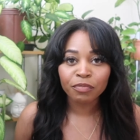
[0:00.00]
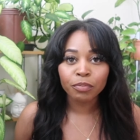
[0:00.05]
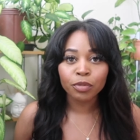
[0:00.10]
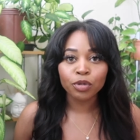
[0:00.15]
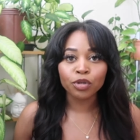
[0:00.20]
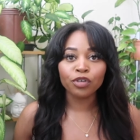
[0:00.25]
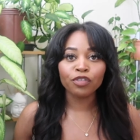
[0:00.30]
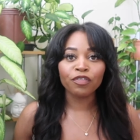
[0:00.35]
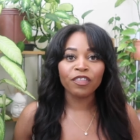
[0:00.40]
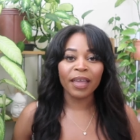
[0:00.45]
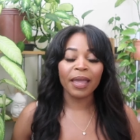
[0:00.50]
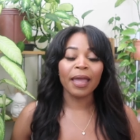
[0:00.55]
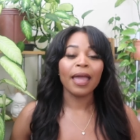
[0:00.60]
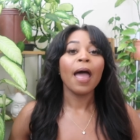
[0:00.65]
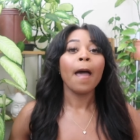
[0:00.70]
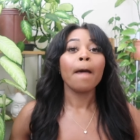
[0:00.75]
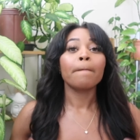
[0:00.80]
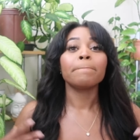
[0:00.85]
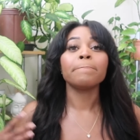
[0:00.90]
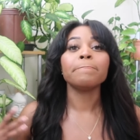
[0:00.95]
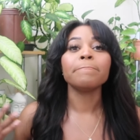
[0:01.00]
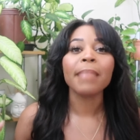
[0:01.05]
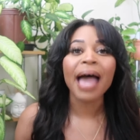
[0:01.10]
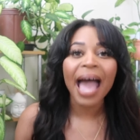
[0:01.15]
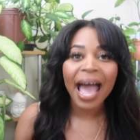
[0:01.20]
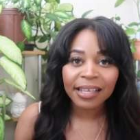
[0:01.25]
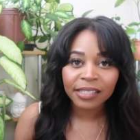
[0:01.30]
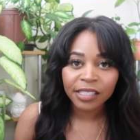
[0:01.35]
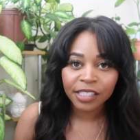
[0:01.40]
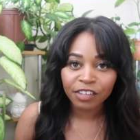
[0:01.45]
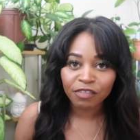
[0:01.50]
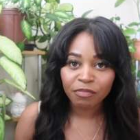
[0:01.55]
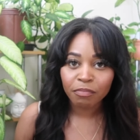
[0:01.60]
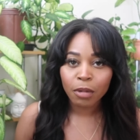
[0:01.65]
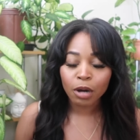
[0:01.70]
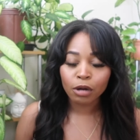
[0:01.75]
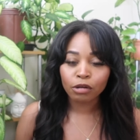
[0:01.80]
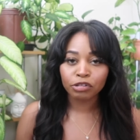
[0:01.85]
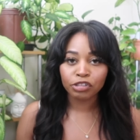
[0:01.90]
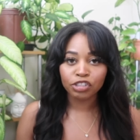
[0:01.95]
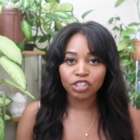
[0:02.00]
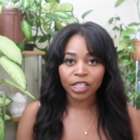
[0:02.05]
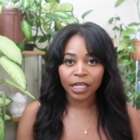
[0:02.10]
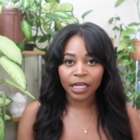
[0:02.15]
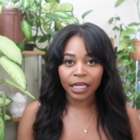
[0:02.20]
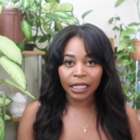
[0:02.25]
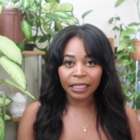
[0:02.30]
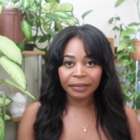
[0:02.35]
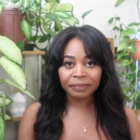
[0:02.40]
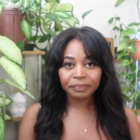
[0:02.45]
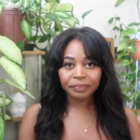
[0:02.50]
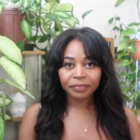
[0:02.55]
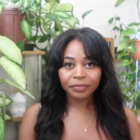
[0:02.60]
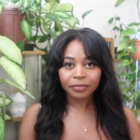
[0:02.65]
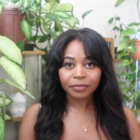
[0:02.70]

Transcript: movement, massive motion.